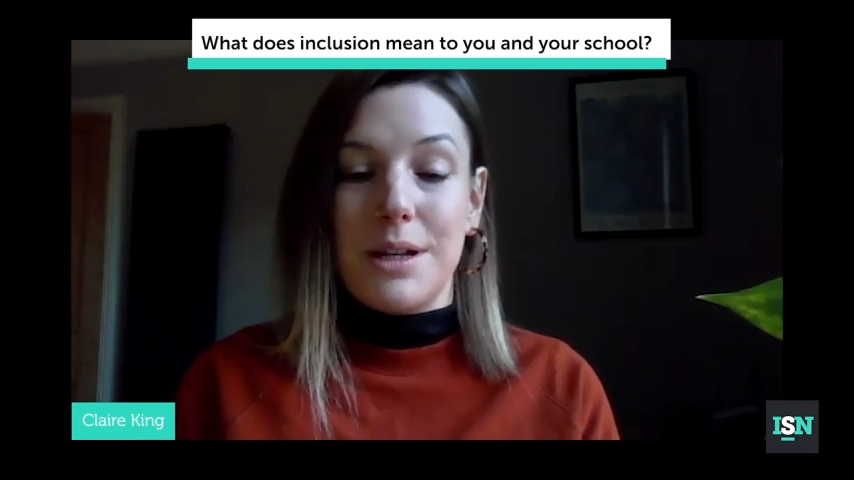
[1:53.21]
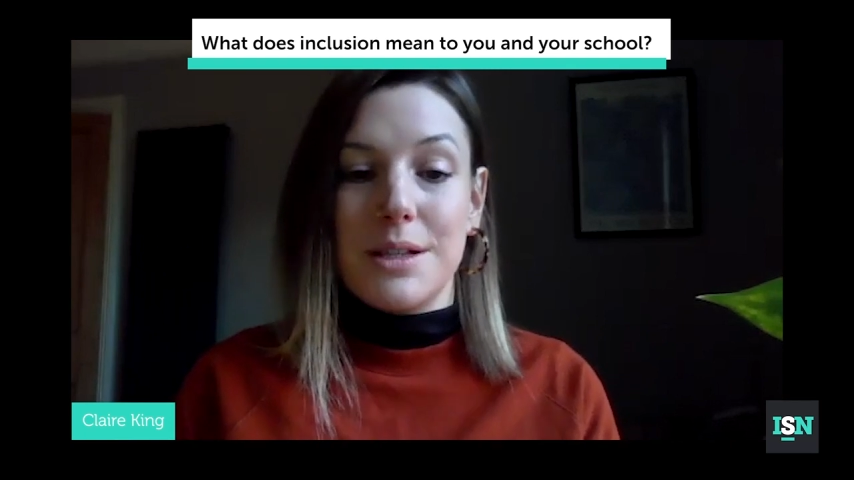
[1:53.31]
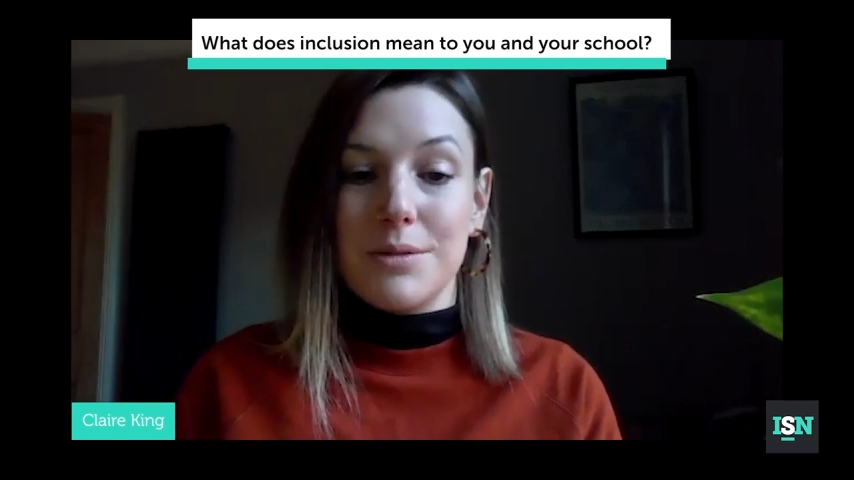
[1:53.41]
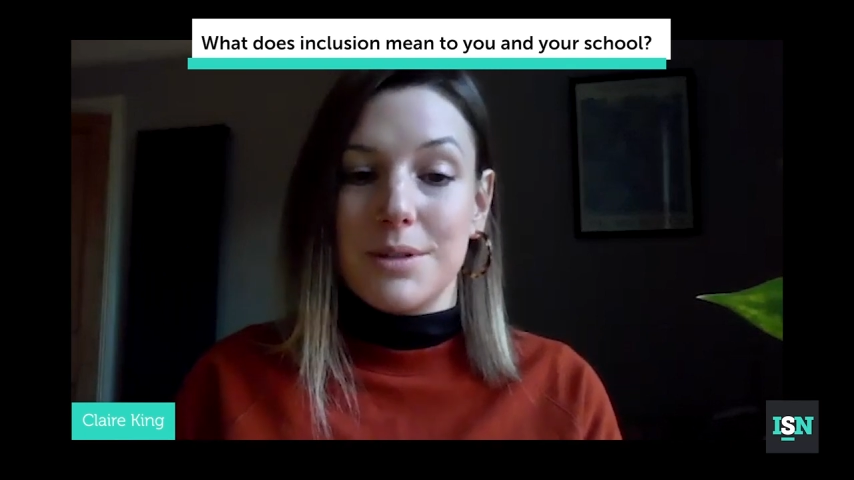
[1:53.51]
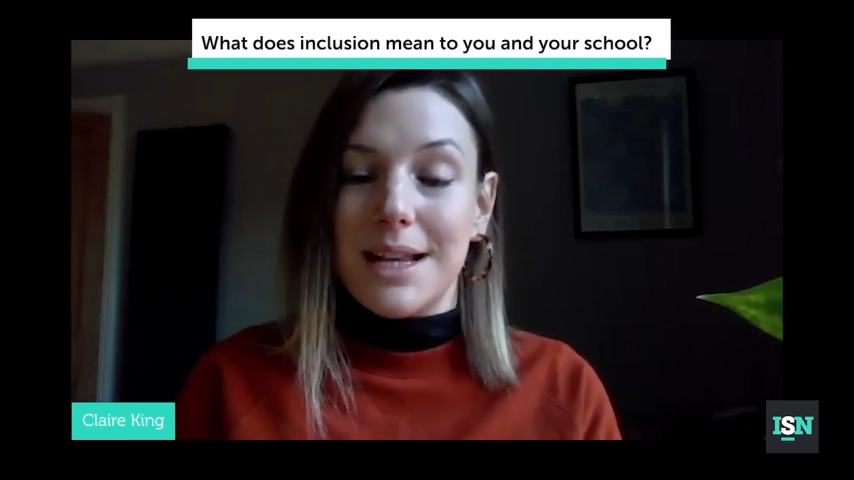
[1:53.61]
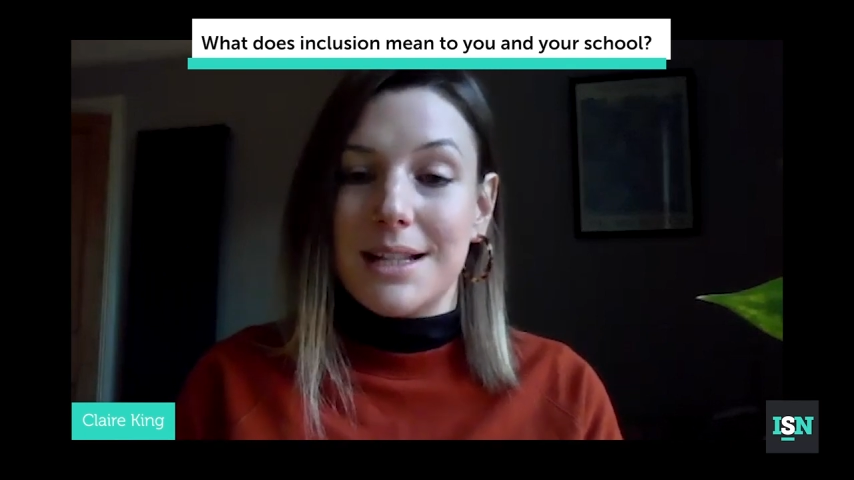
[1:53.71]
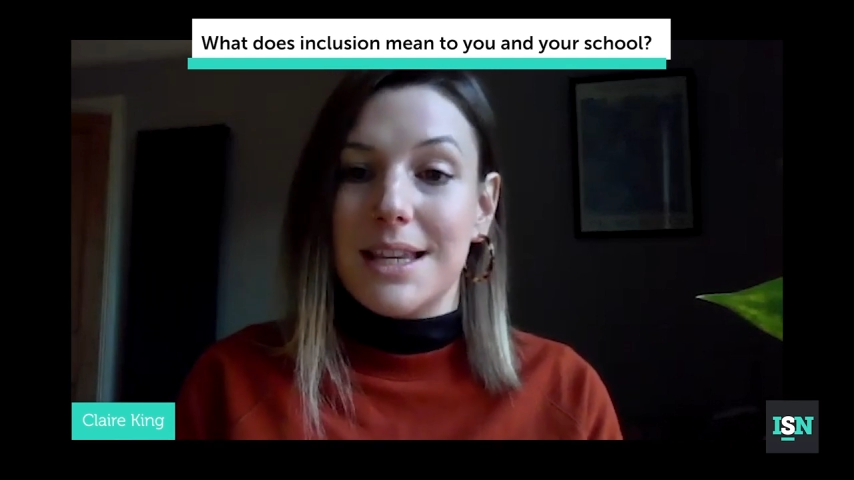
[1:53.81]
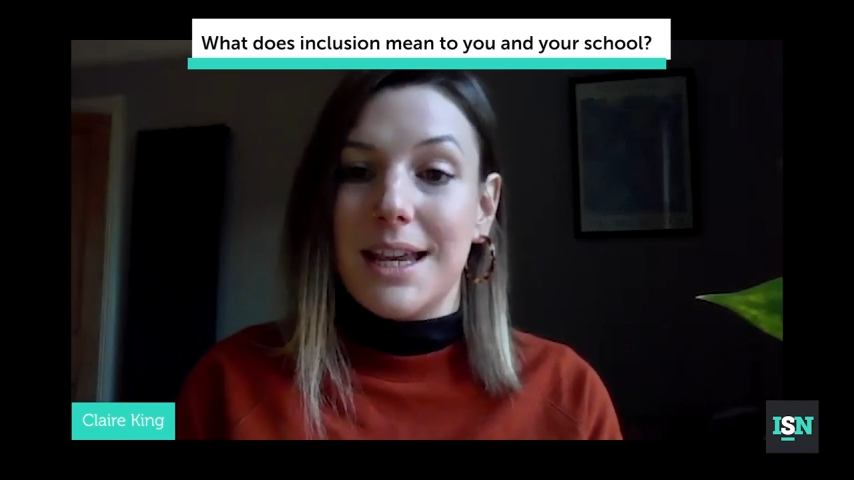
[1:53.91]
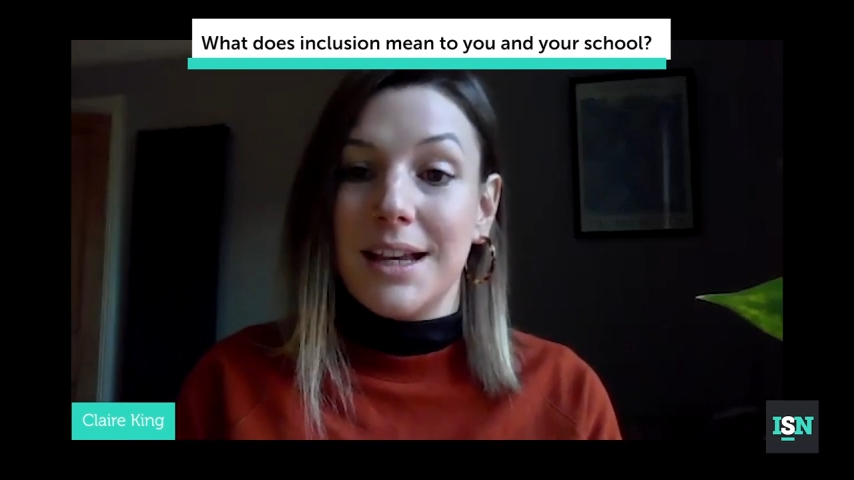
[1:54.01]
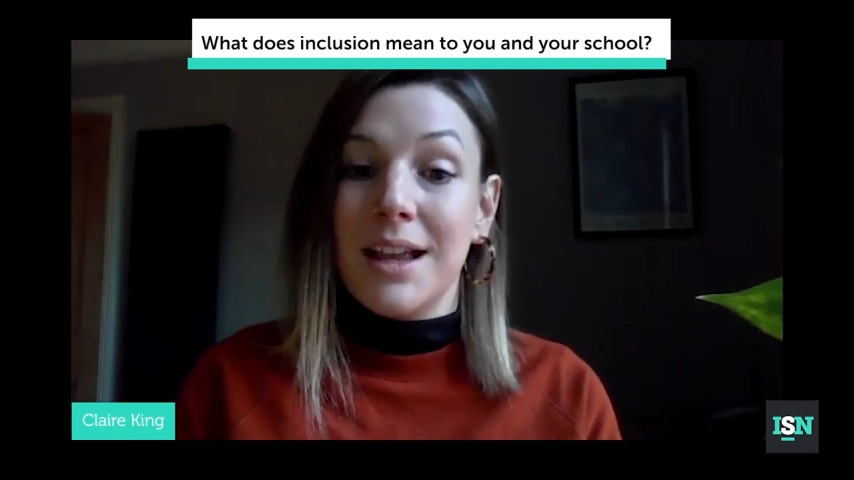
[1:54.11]
personal
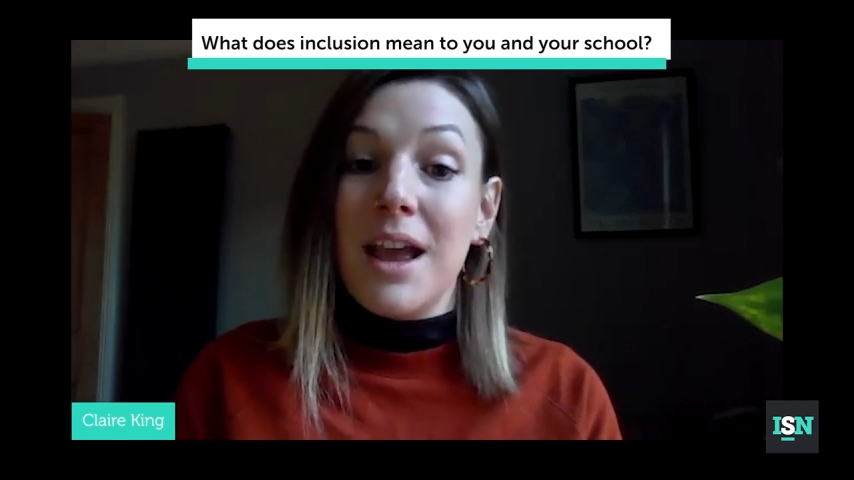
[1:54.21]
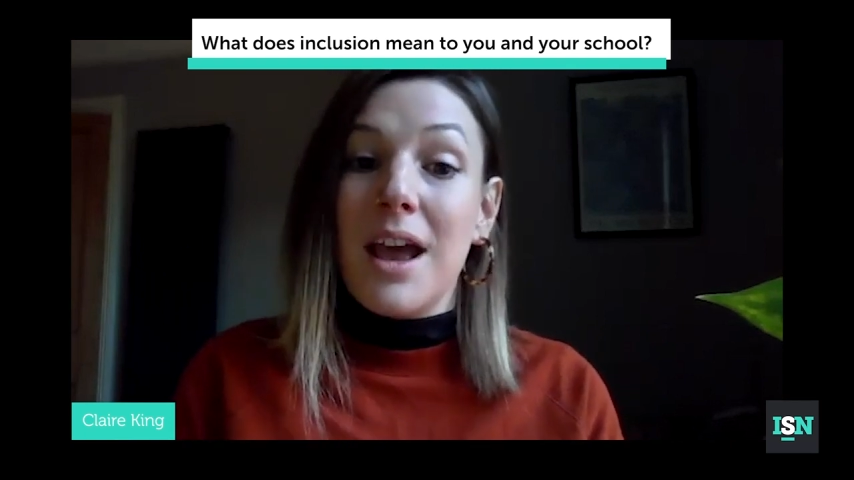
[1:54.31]
setting.